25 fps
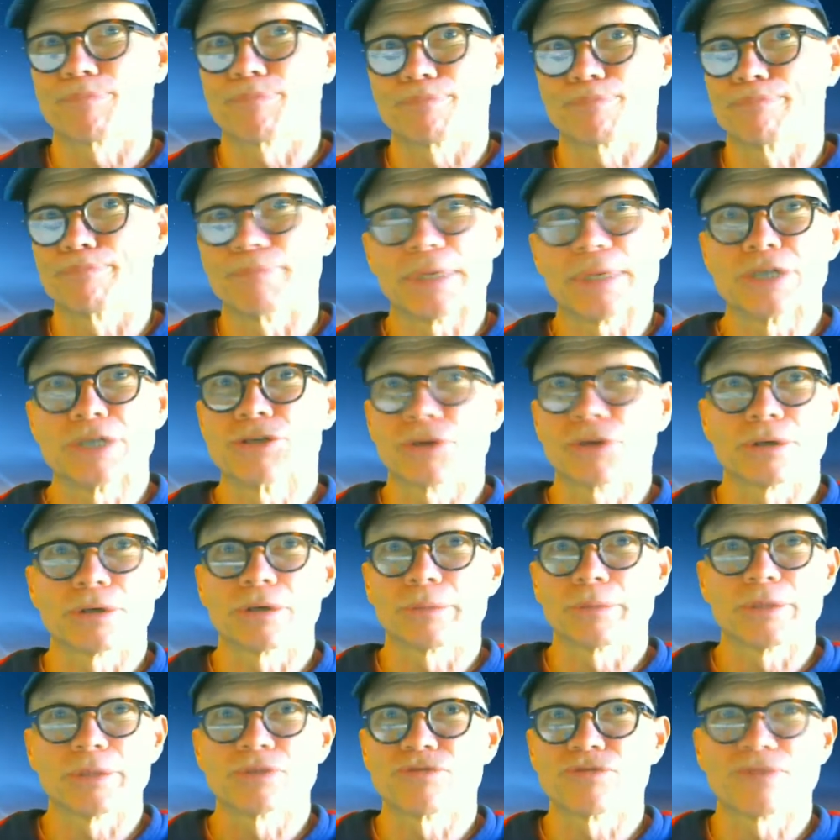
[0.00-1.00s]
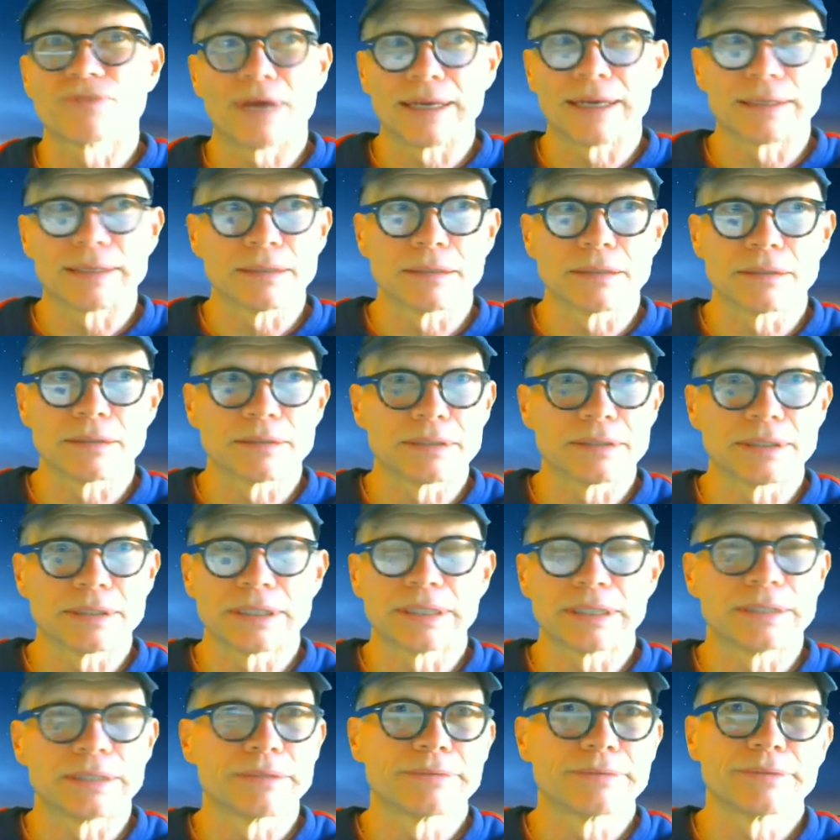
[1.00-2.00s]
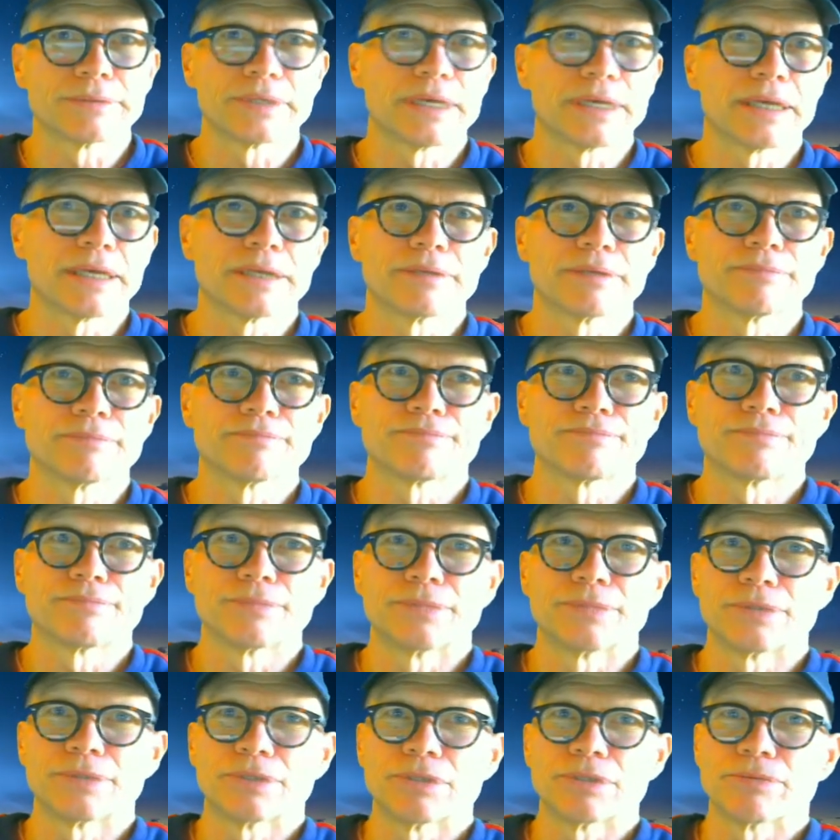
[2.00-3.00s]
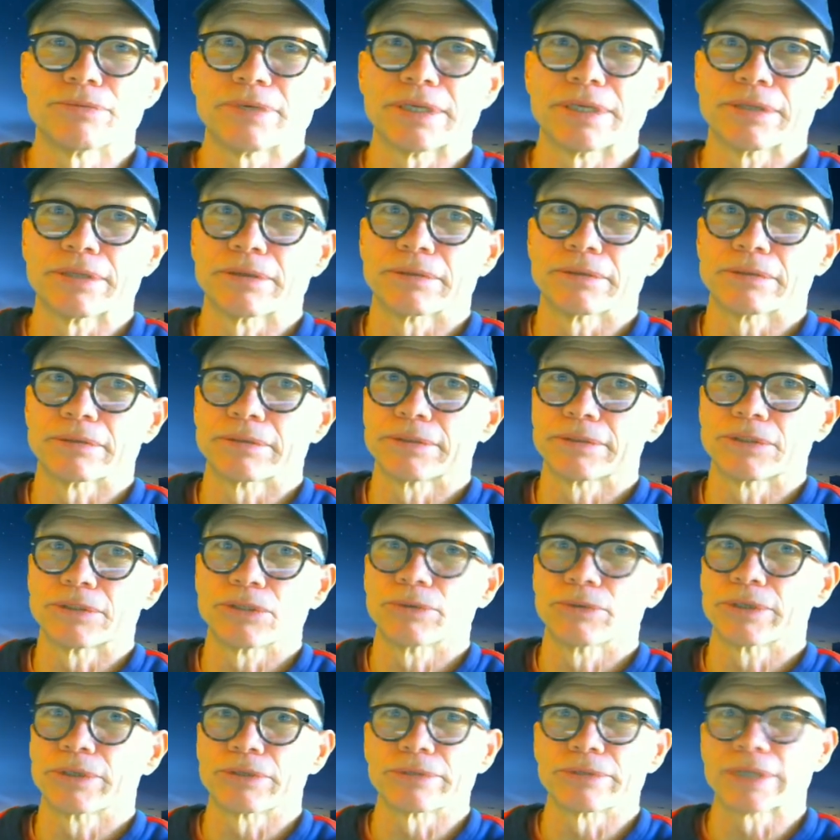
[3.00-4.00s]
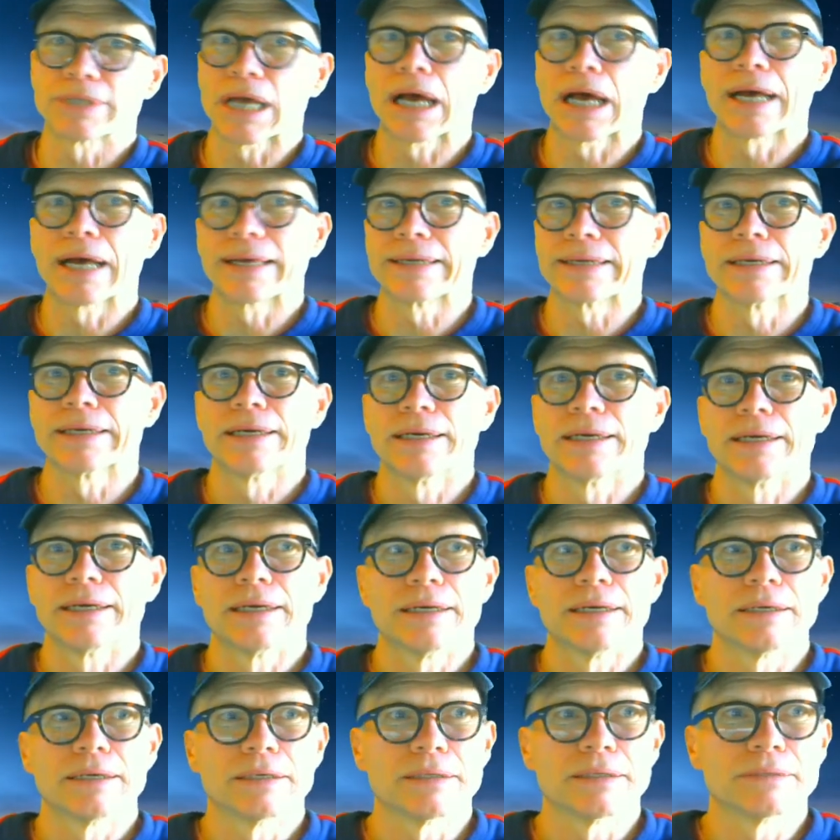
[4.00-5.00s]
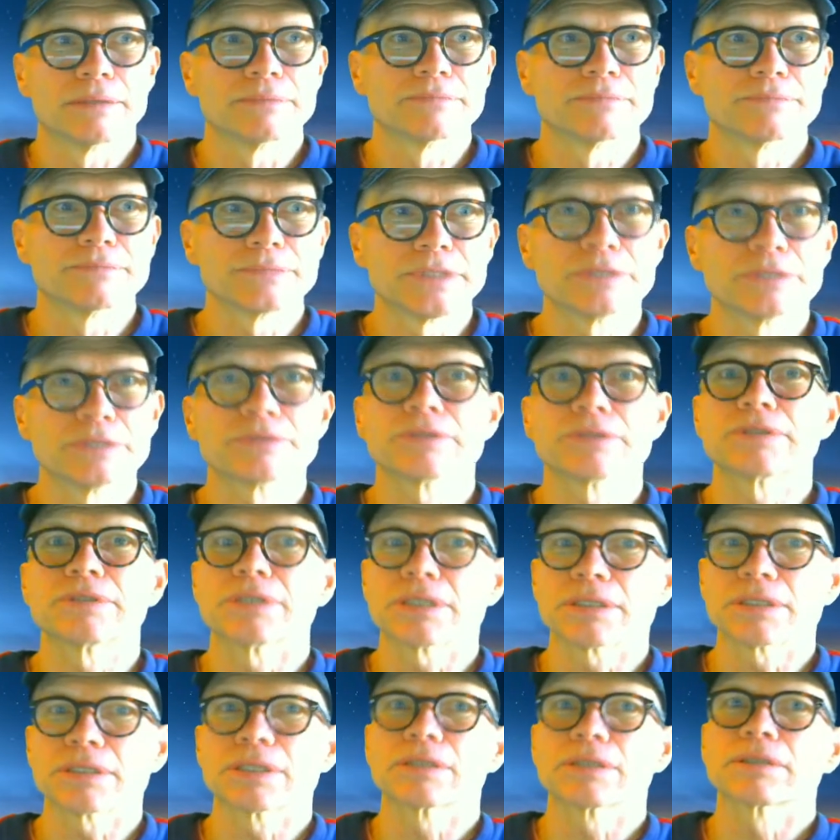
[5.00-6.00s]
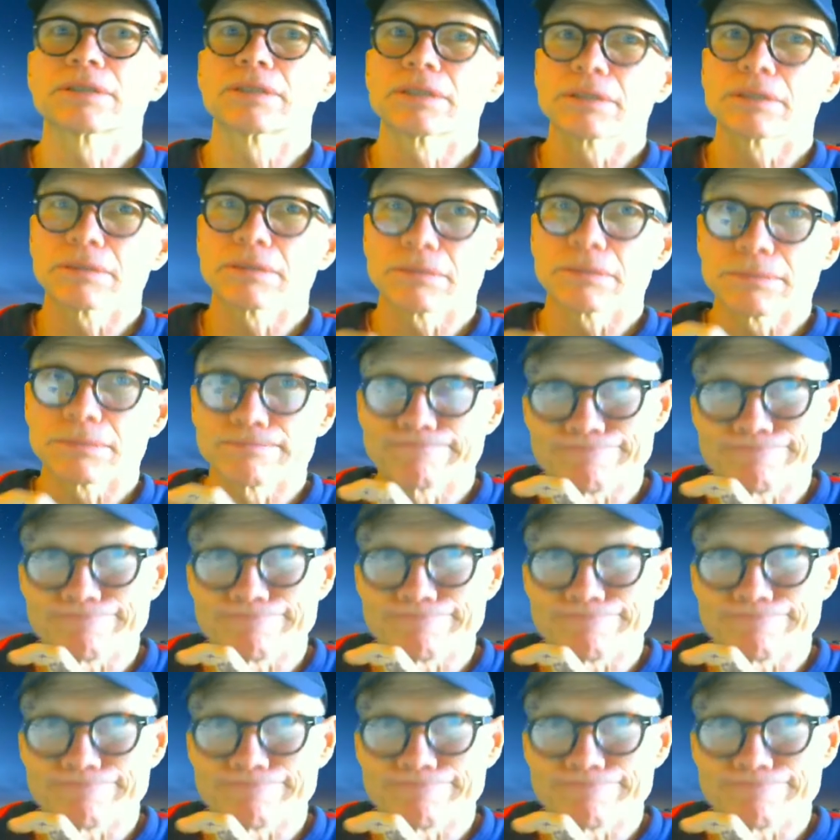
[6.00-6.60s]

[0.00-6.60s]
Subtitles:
midterm and final and you either do it or die. These are just in little